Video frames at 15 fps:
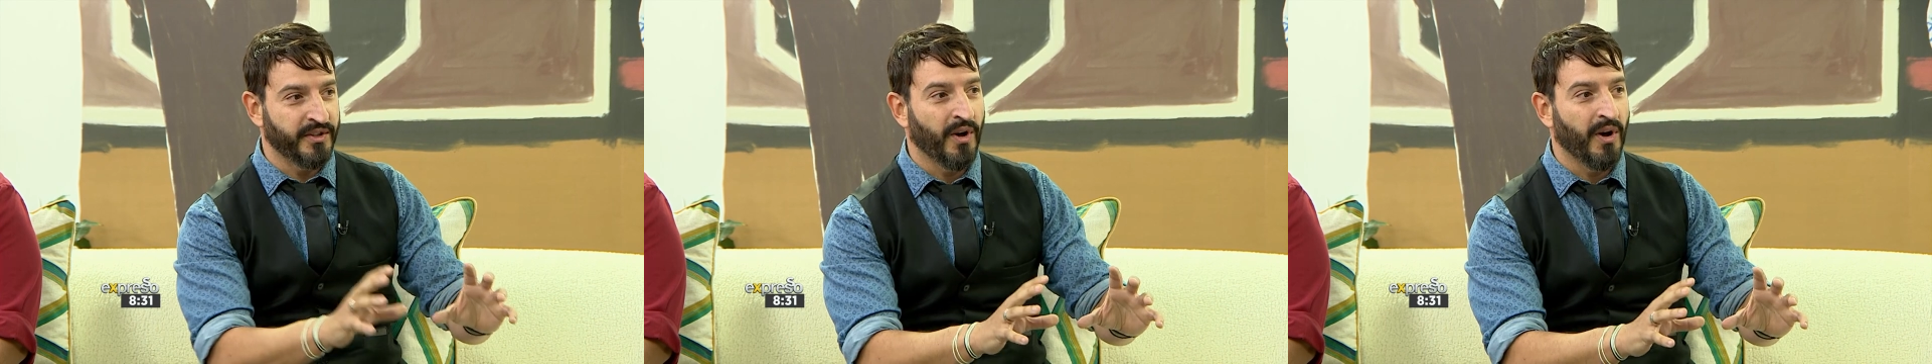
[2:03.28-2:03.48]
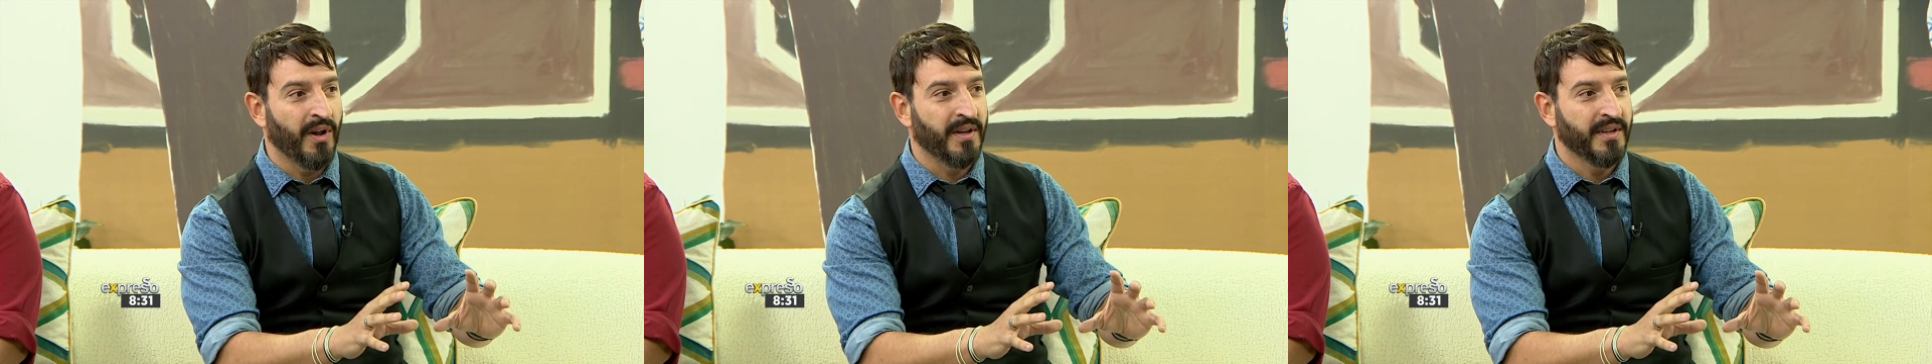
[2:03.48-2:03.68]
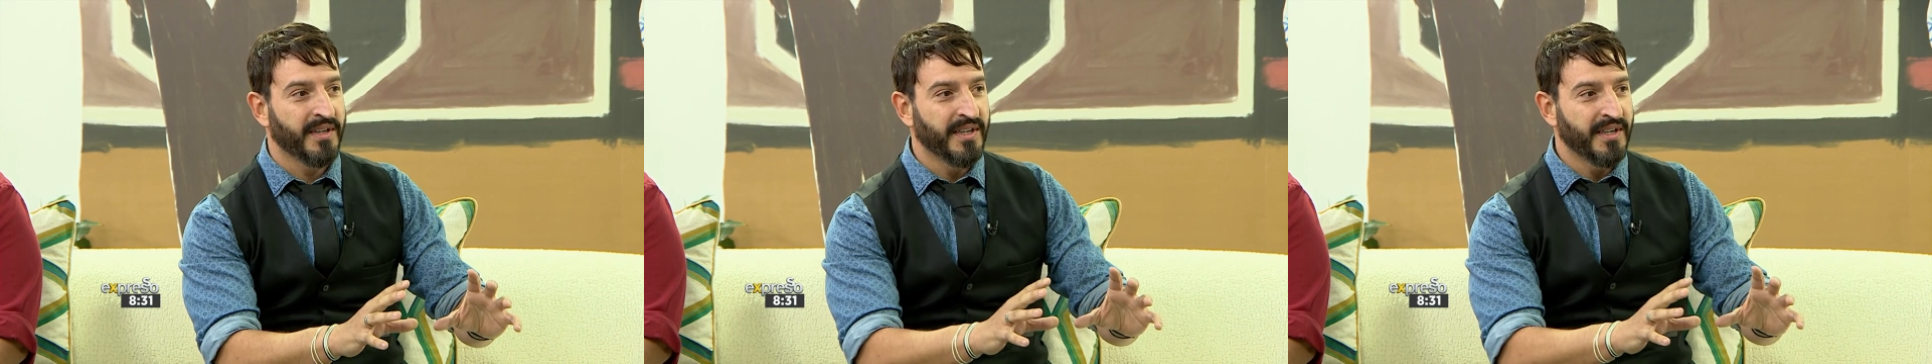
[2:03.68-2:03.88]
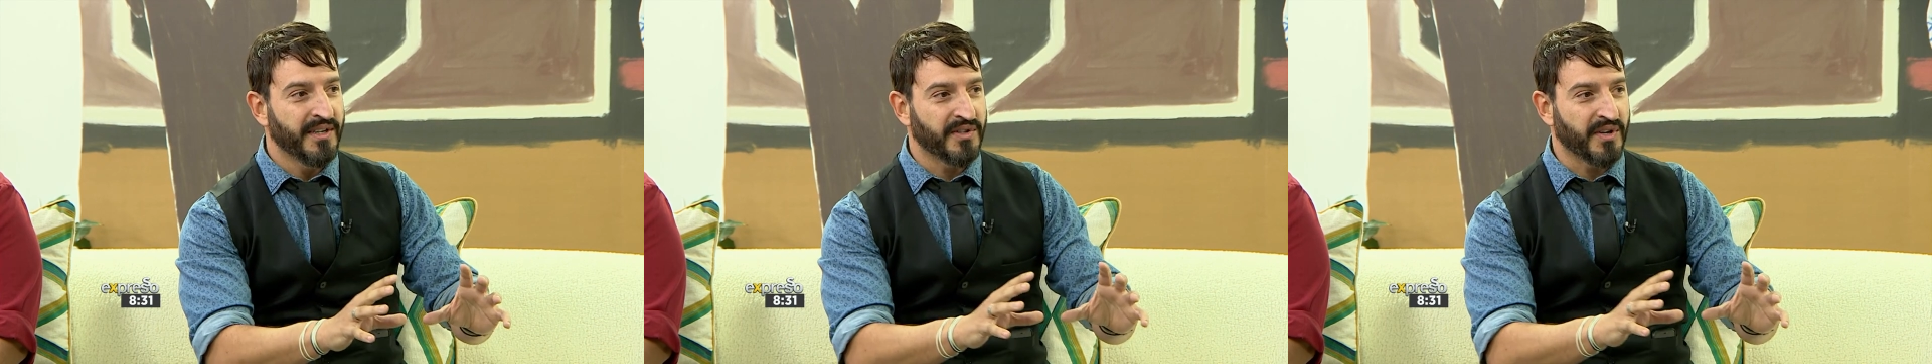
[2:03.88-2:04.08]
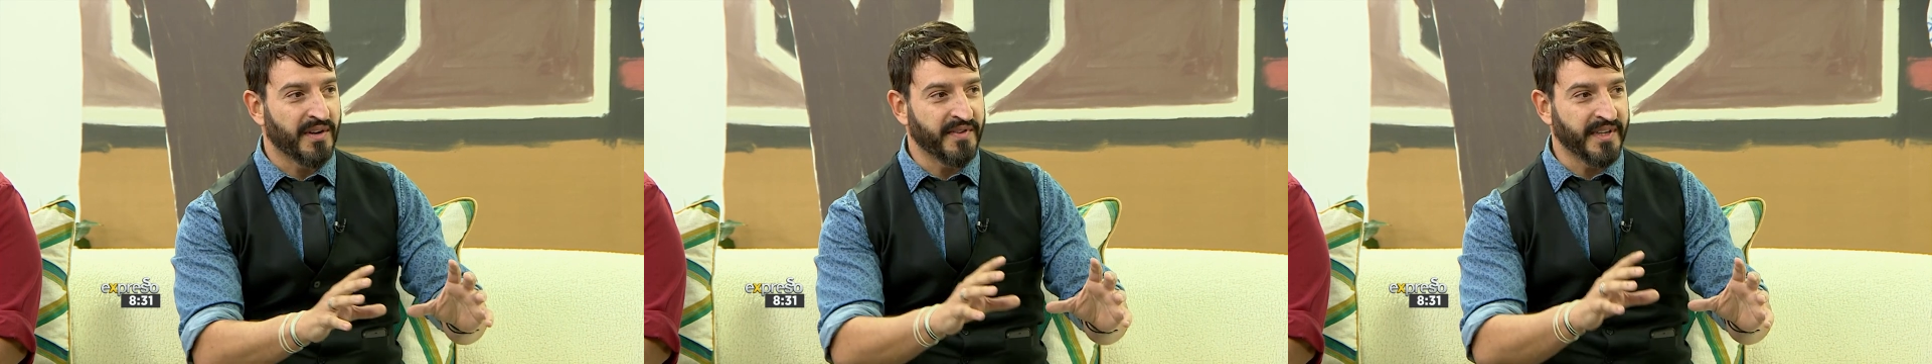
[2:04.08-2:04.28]
a doll.
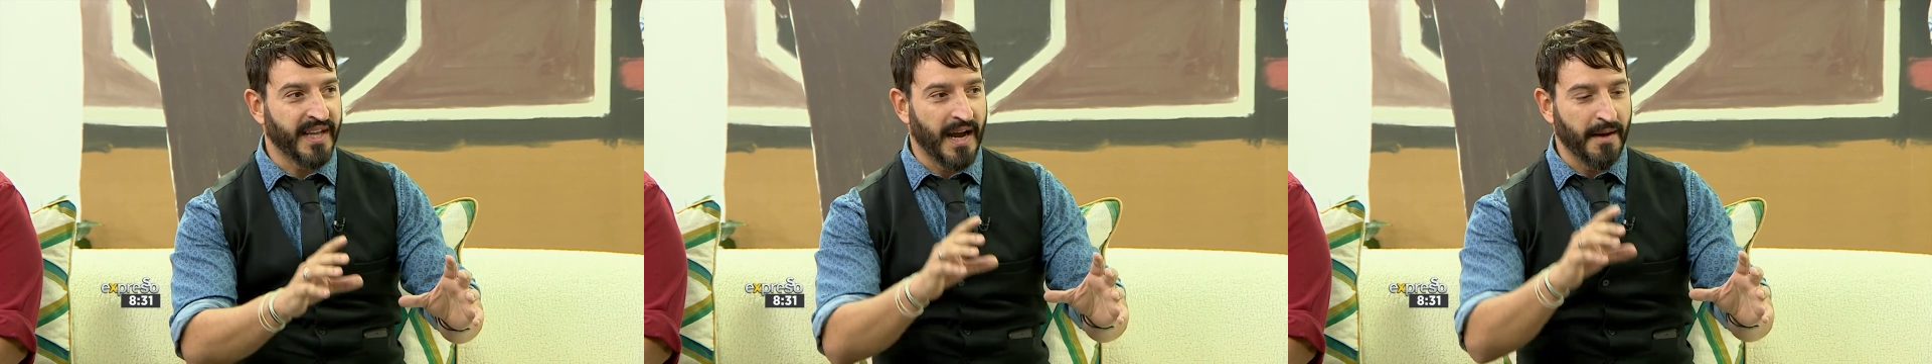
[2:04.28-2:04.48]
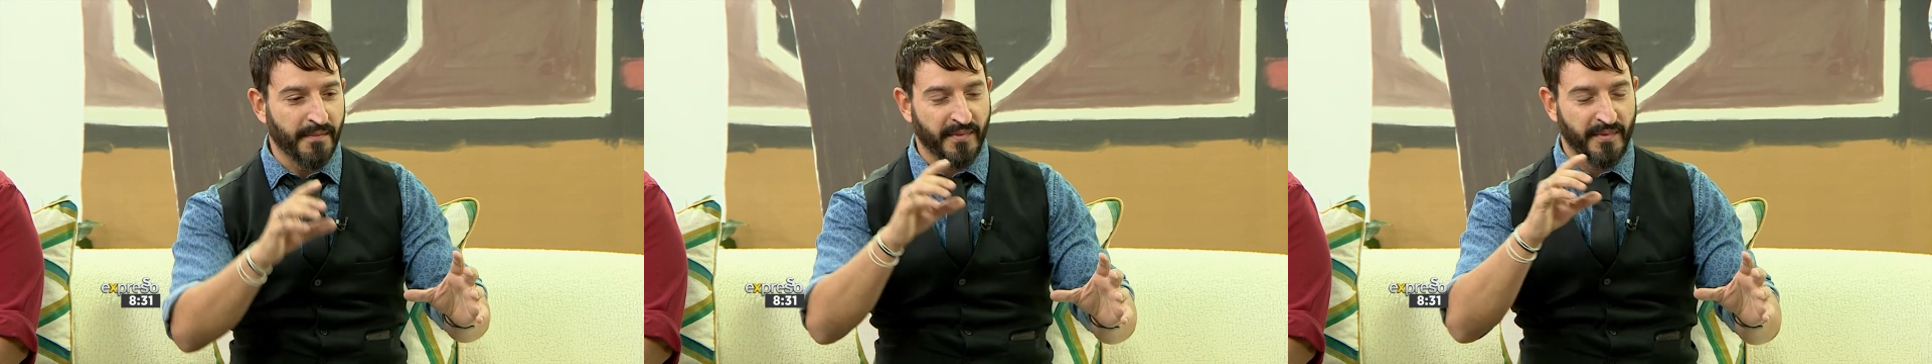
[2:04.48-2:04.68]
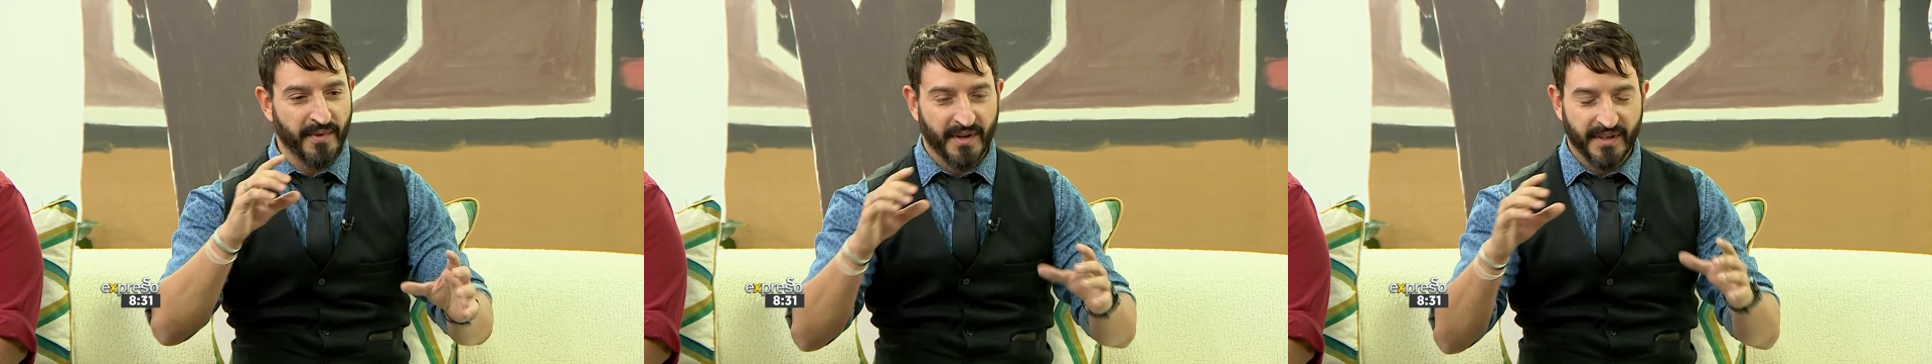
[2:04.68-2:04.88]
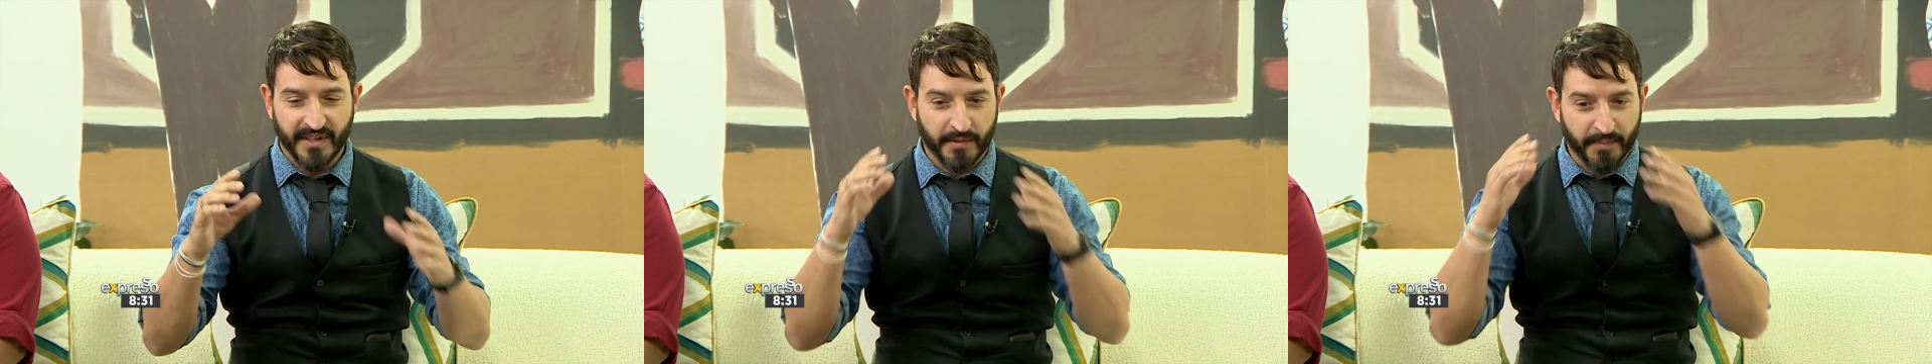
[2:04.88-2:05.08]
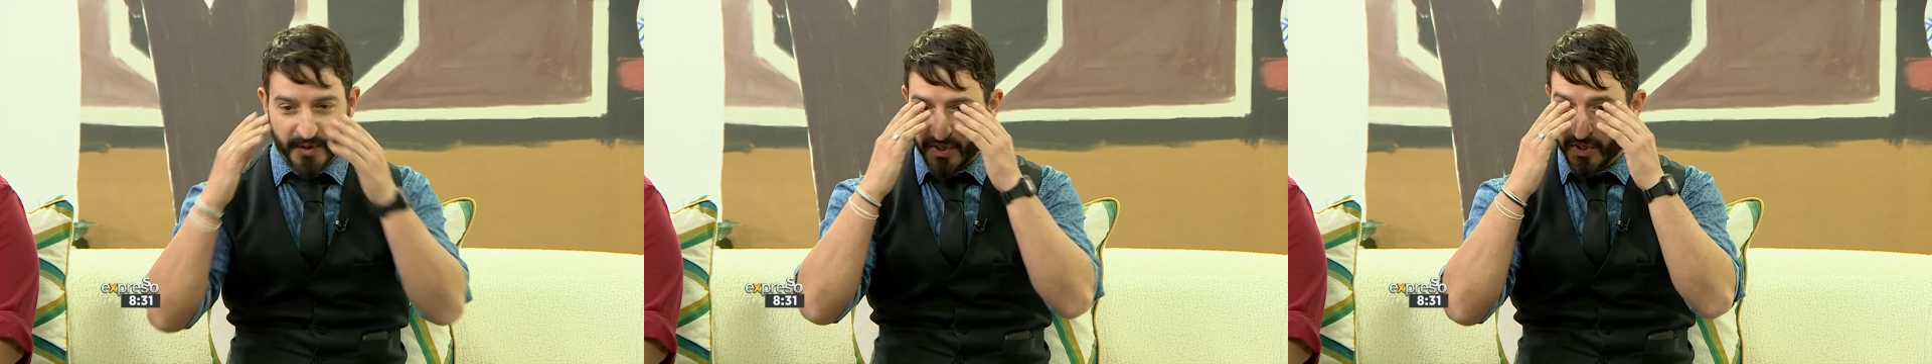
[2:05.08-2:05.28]
So every time
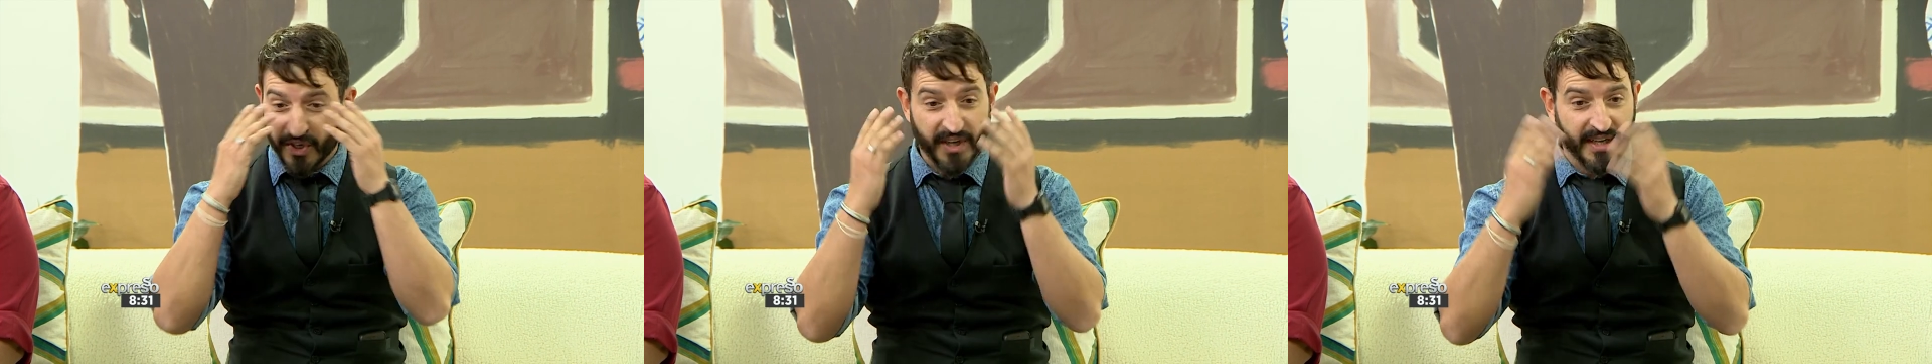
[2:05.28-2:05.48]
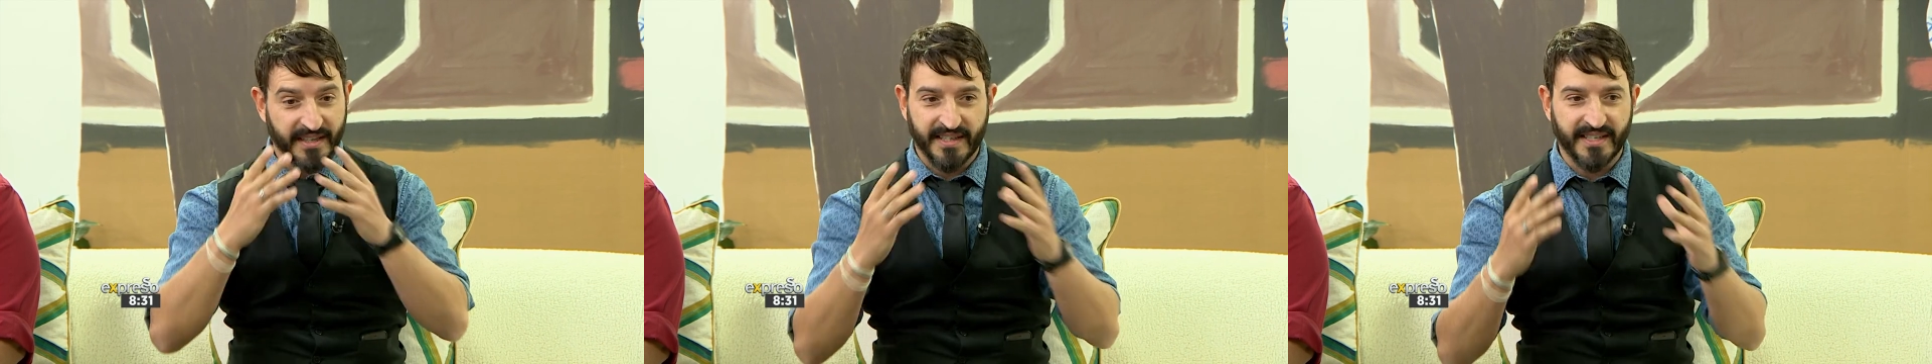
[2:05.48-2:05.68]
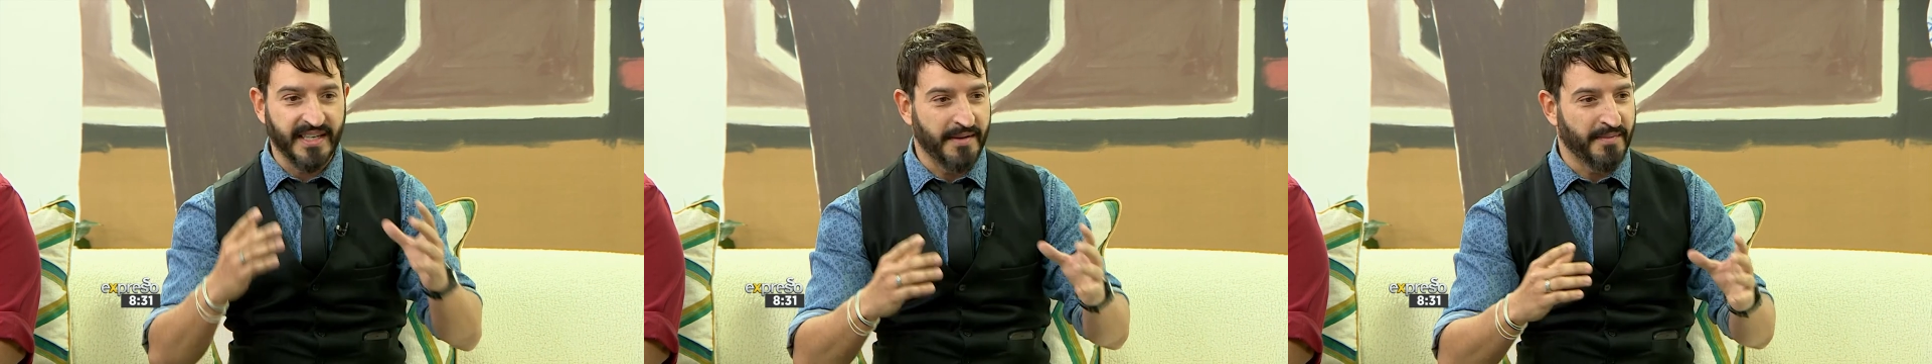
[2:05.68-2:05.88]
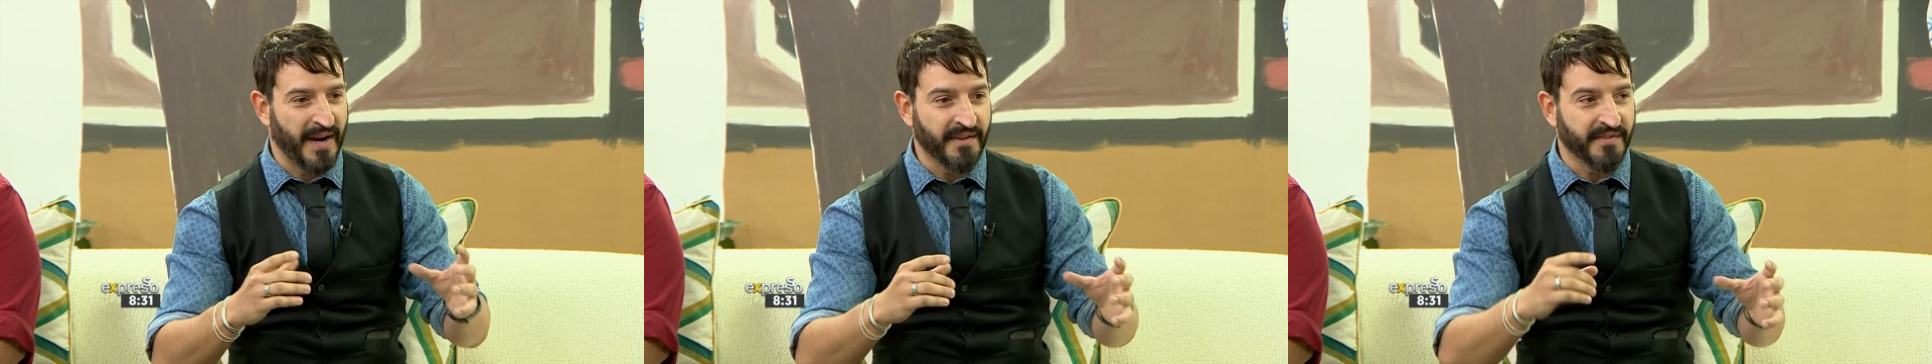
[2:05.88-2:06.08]
this person couldn't see,